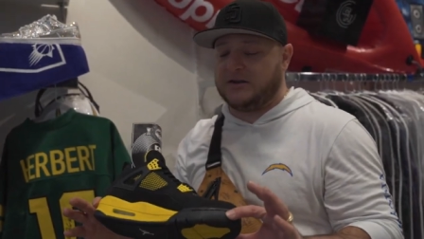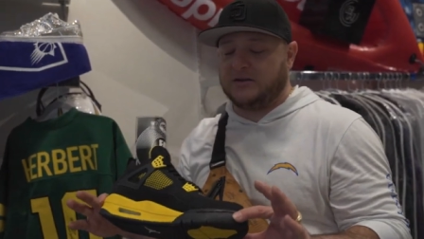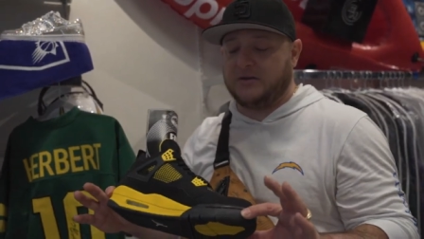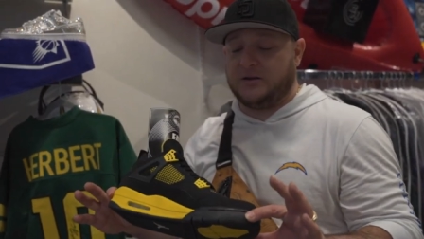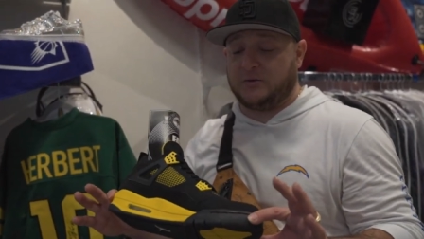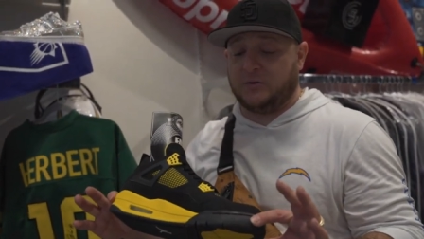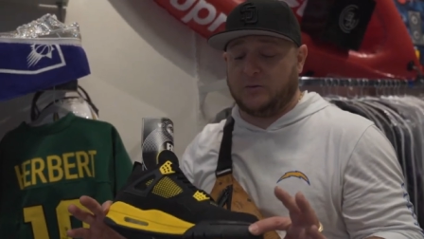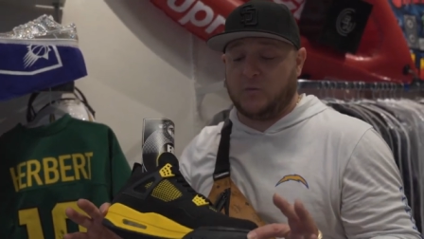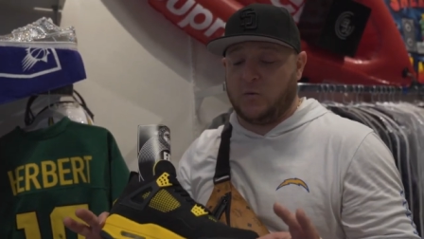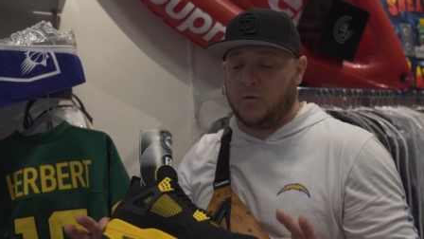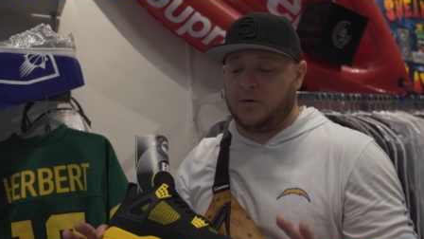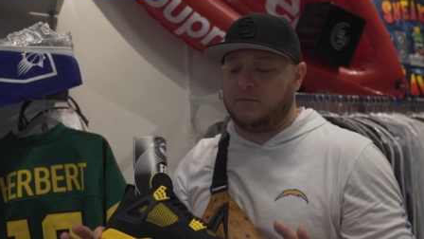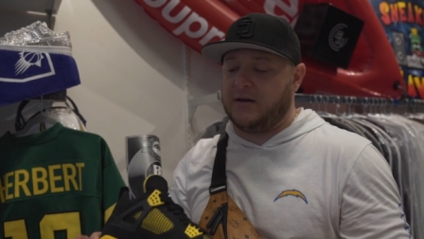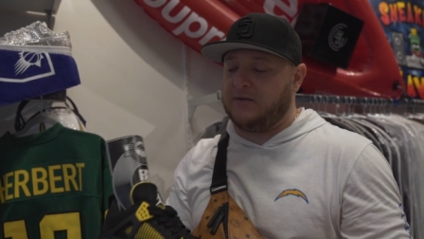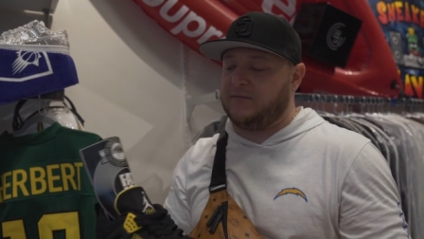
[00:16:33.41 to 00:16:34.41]
So this was
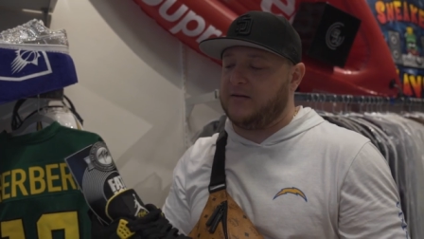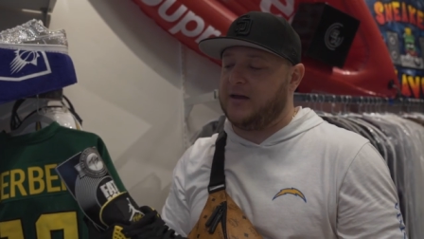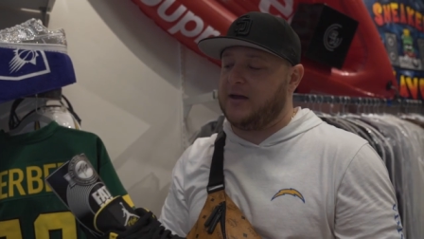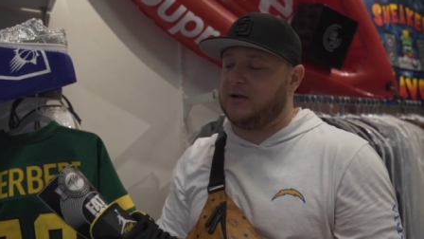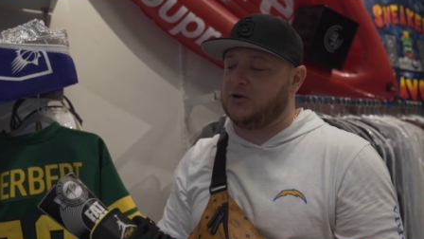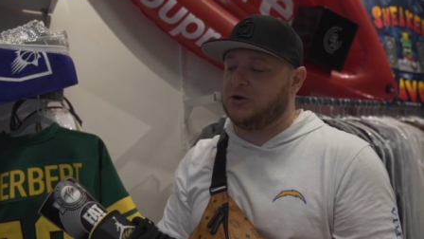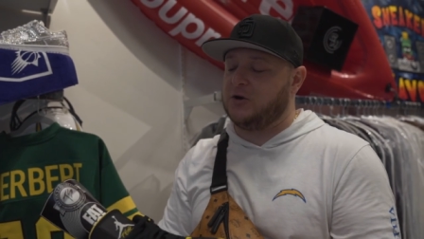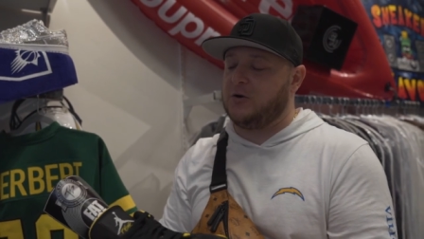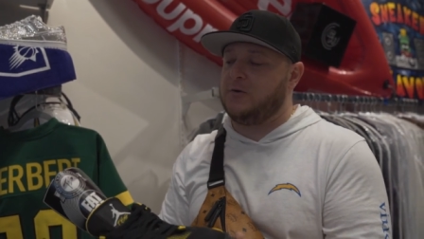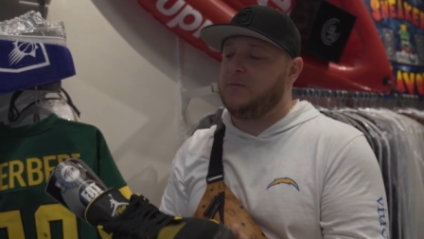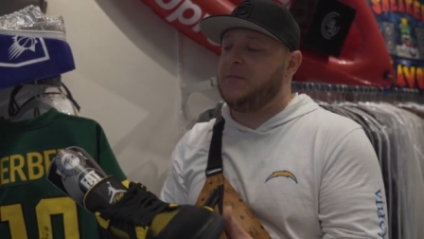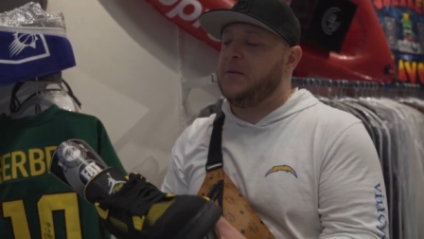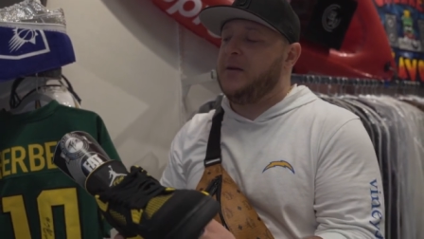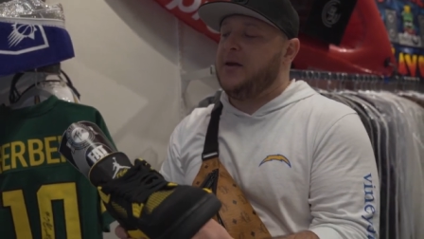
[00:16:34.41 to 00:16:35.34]
worn by Fat Joe,